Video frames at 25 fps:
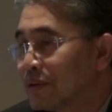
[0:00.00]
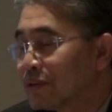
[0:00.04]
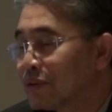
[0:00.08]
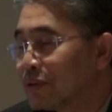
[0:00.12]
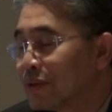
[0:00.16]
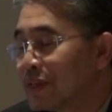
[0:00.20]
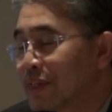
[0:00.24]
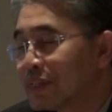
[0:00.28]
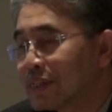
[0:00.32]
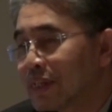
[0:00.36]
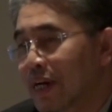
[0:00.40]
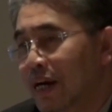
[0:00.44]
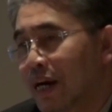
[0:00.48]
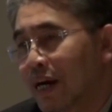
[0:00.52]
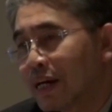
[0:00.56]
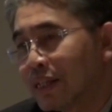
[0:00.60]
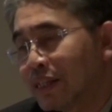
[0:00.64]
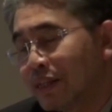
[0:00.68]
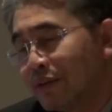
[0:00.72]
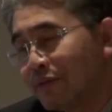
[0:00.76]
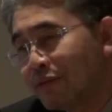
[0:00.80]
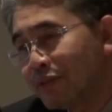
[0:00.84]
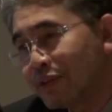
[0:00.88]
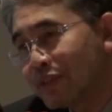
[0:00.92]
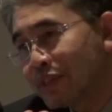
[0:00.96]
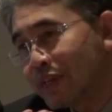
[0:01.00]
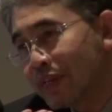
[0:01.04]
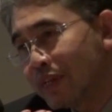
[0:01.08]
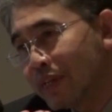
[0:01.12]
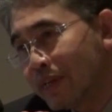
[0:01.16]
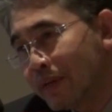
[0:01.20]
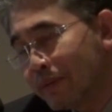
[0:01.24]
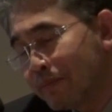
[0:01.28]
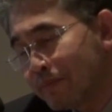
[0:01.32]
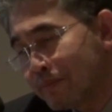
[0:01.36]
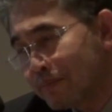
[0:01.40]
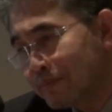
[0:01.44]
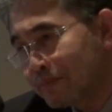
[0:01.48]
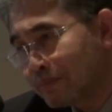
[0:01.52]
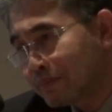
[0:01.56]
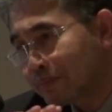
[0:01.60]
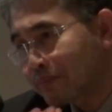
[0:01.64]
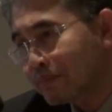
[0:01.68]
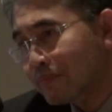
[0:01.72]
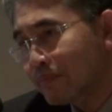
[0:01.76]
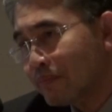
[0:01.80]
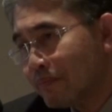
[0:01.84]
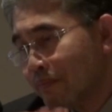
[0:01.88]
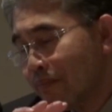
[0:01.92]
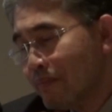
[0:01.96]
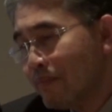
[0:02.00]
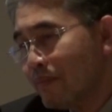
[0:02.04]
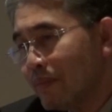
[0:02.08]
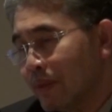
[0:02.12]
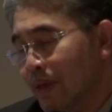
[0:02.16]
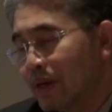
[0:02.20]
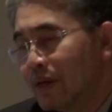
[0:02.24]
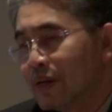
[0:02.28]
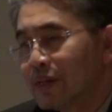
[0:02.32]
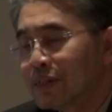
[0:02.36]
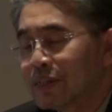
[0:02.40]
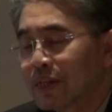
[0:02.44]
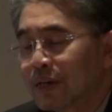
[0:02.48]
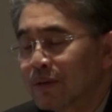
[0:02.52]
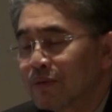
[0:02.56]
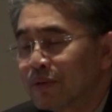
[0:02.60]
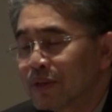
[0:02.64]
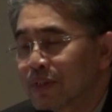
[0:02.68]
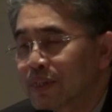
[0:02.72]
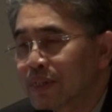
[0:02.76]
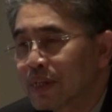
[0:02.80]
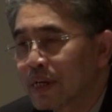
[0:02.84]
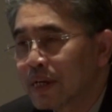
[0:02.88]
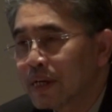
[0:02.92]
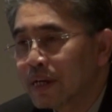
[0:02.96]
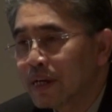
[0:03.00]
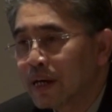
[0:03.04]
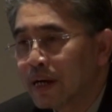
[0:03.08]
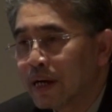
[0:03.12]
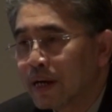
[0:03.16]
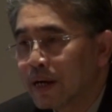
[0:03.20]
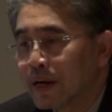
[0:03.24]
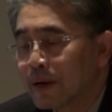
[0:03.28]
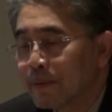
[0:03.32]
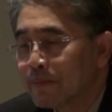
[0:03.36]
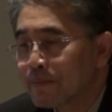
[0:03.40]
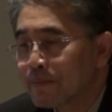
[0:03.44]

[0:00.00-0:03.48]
So this artificially, shall we say,